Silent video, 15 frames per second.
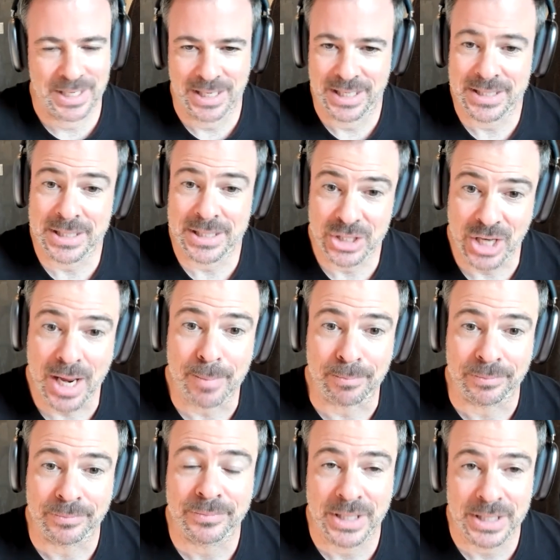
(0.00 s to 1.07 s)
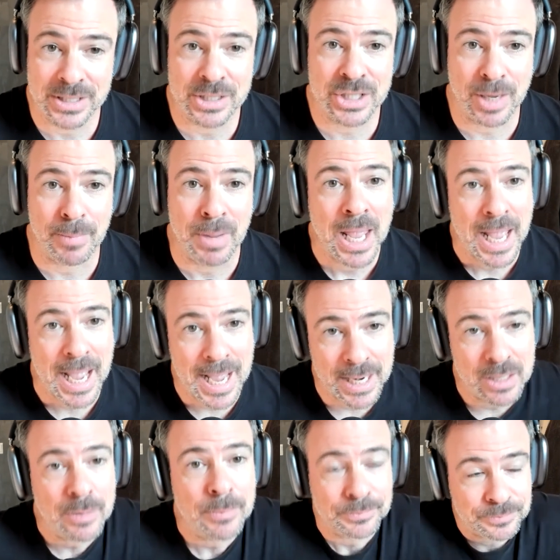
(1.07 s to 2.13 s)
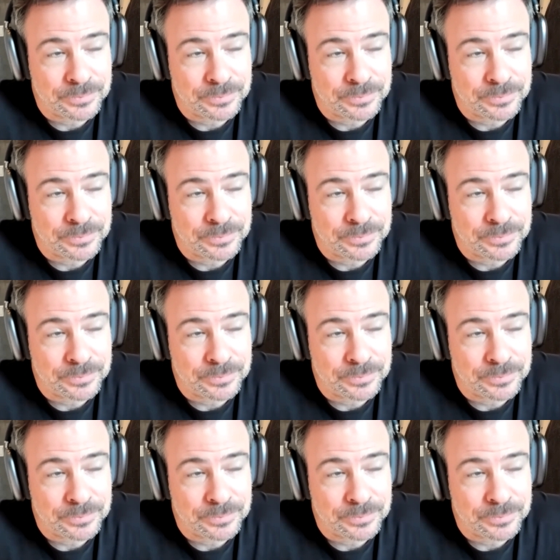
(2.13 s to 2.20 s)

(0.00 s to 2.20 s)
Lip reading: it's a shame. It's a shame. And